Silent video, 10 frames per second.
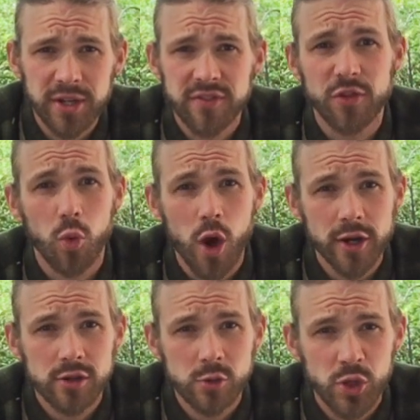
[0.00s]
of the
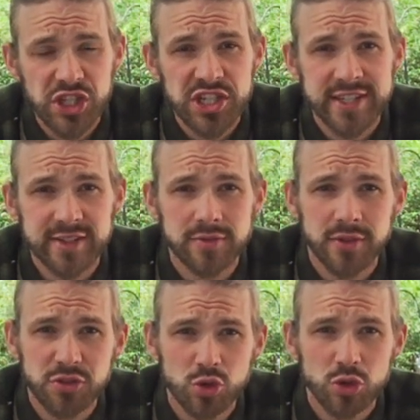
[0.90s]
Waterloo Region
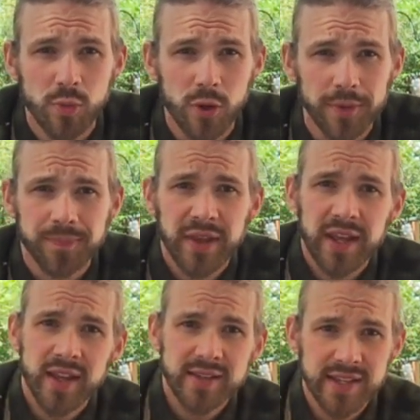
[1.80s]
District School Board.
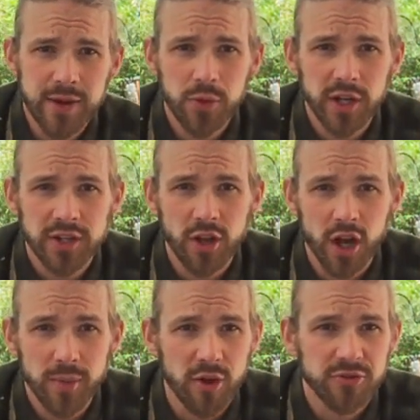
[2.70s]
Today we're going to
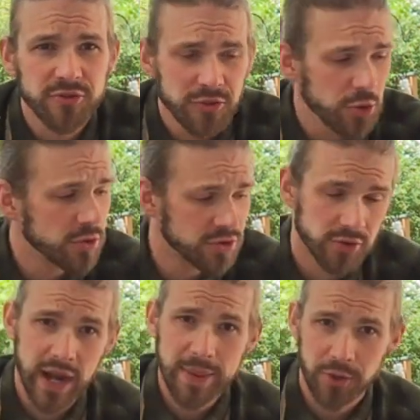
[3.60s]
talk about food
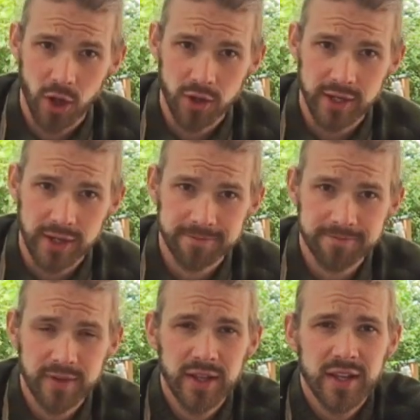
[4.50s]
scrap gardening.
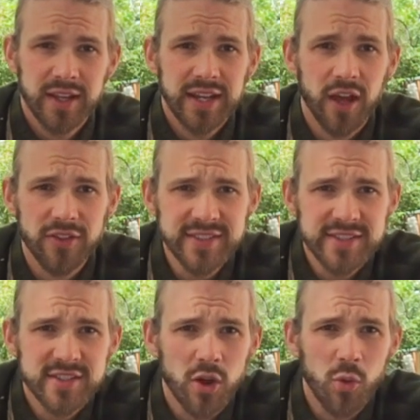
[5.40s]
Now this
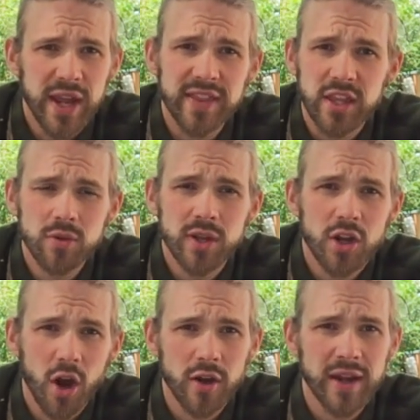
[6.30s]
is a way that you can
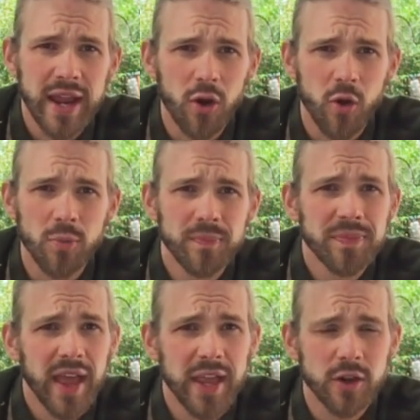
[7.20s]
garden at home
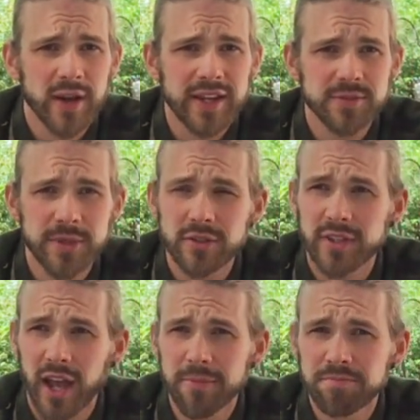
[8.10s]
at your next
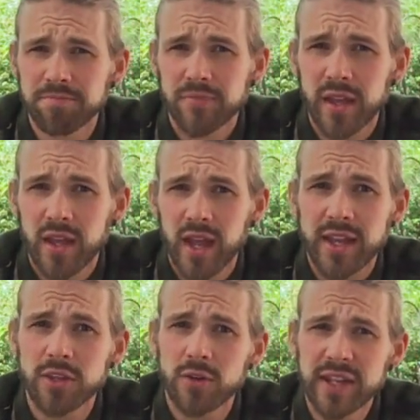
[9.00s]
mealtime.
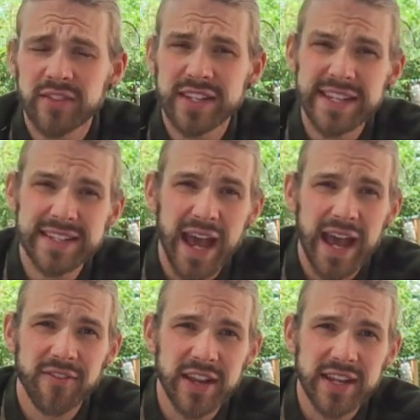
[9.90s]
You don't even need to
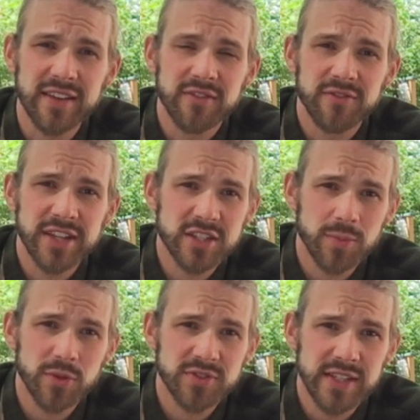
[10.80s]
have any
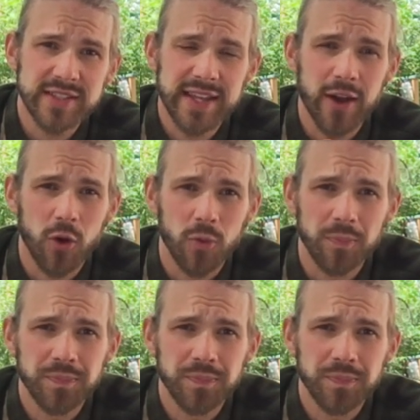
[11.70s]
vegetable seeds at home.